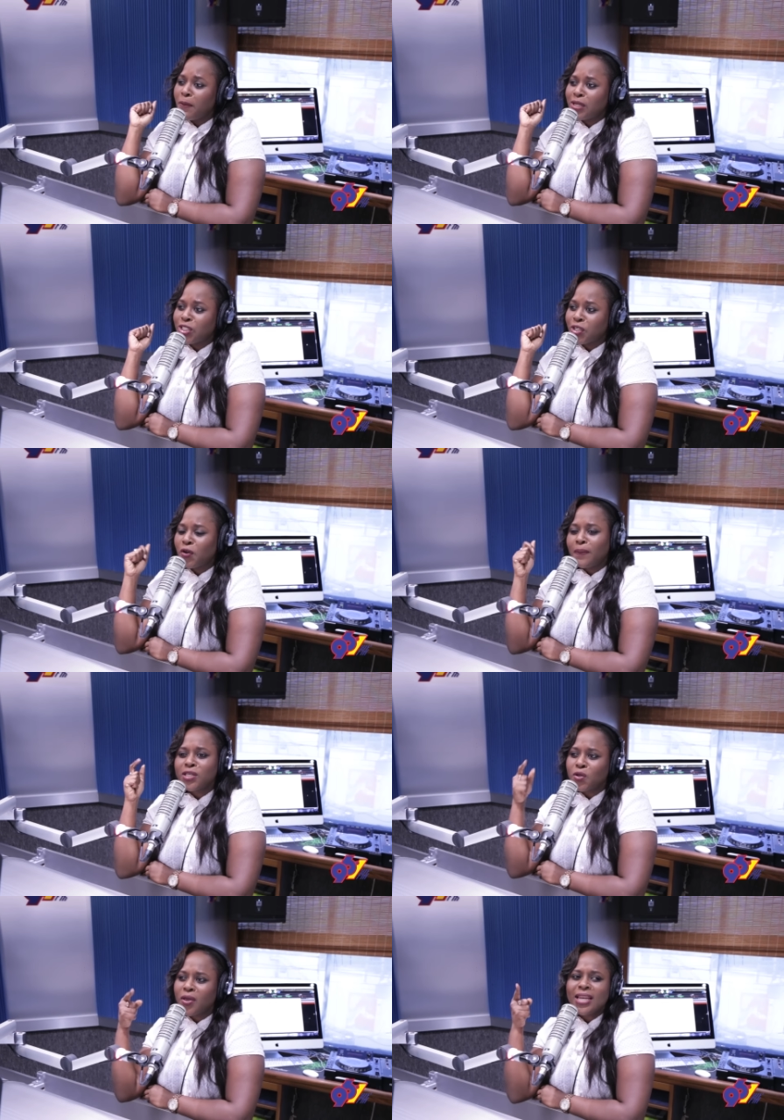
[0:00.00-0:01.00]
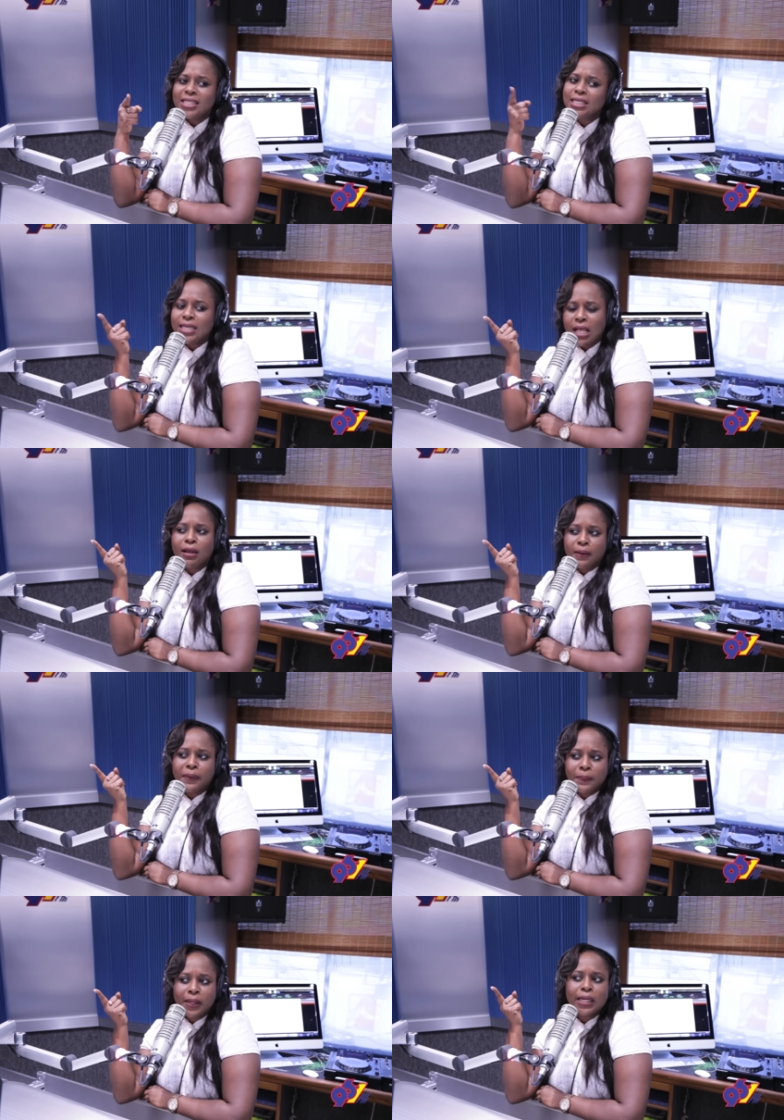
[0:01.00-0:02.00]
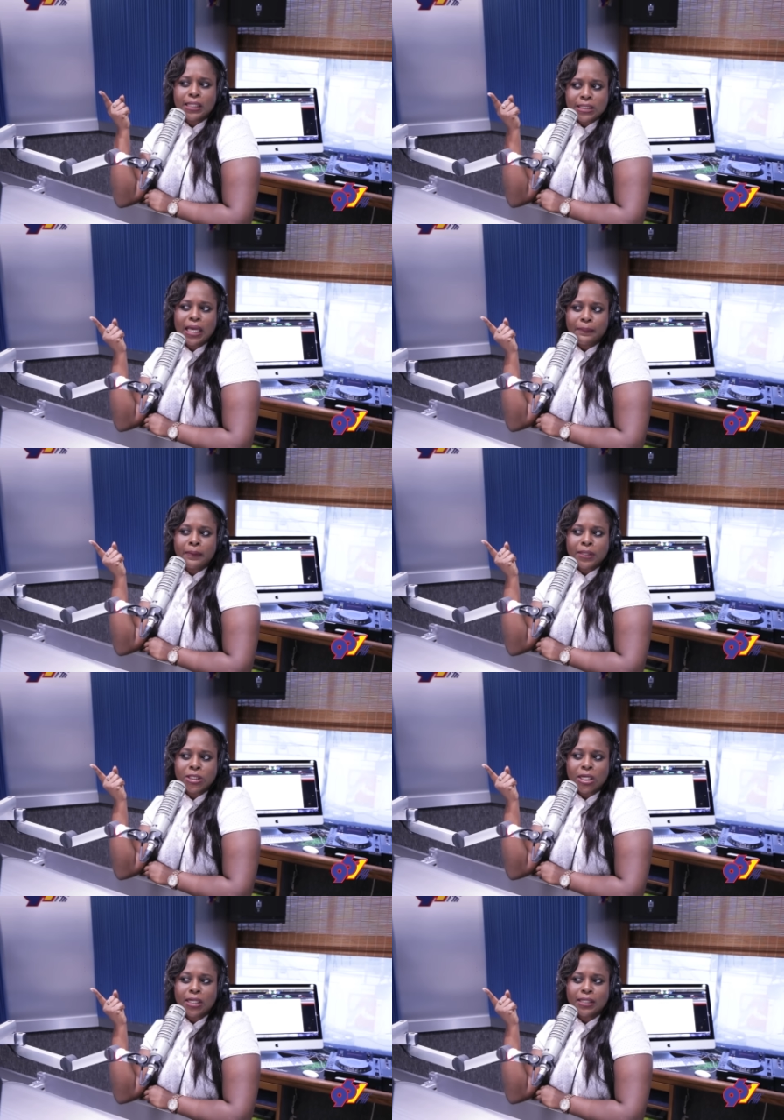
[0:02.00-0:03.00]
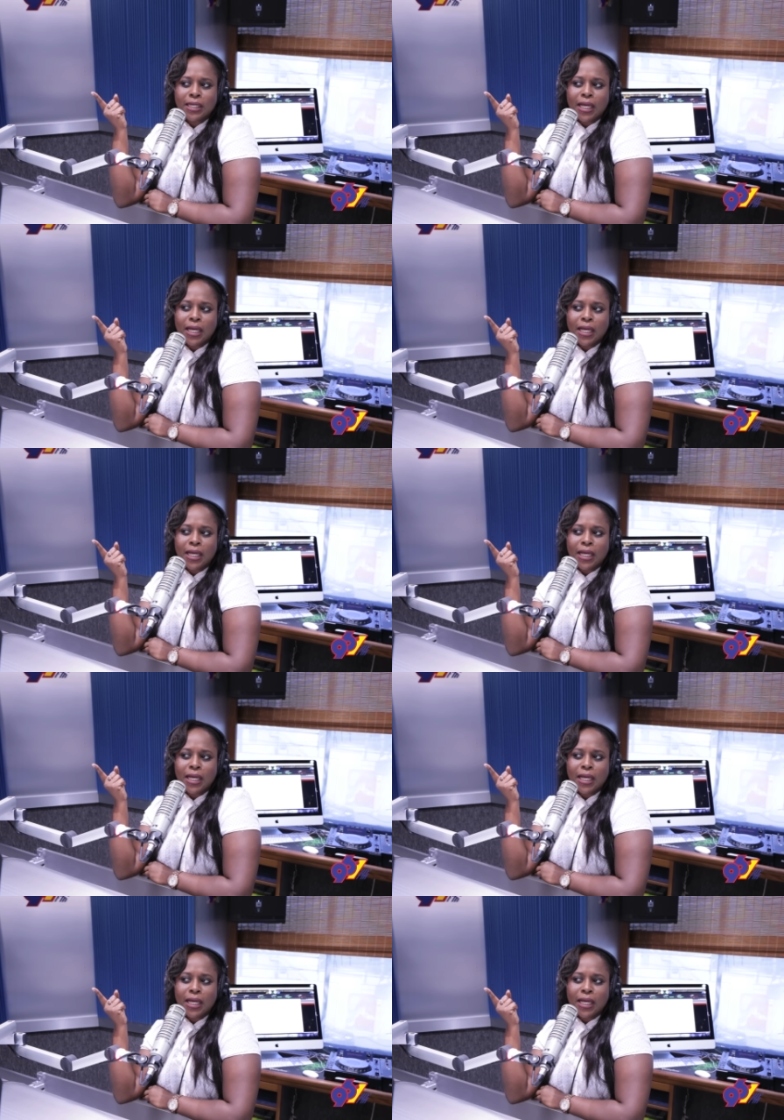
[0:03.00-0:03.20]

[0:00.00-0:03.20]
permission, but you ah. know you need to tell other people you need to get permission.